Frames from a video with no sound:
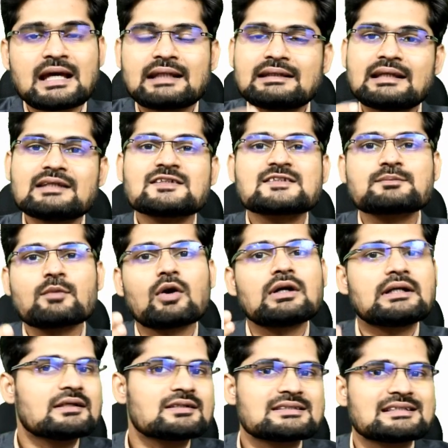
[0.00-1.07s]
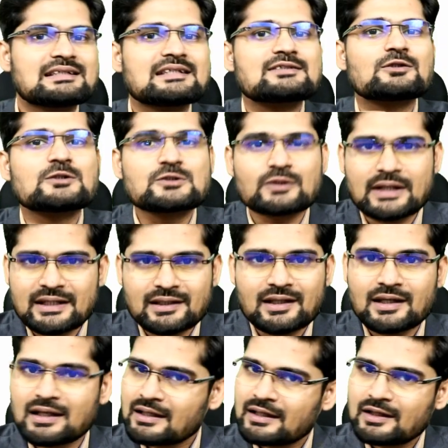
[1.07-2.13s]
and then small tier cities also
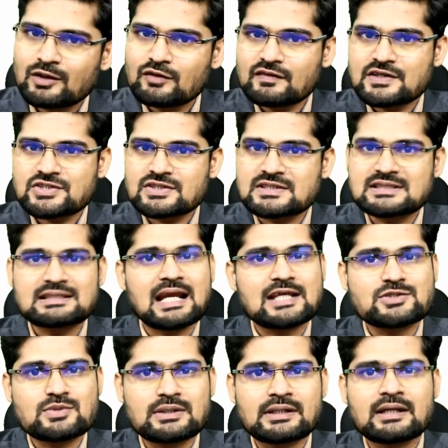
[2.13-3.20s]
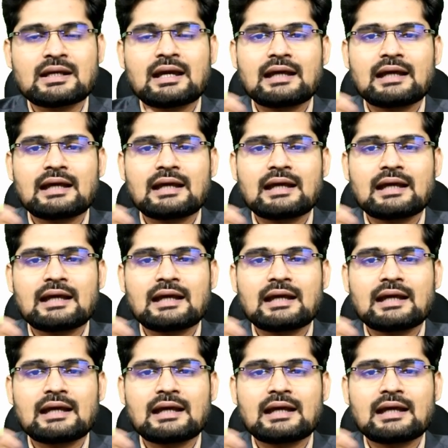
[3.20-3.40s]
get innovations gradually,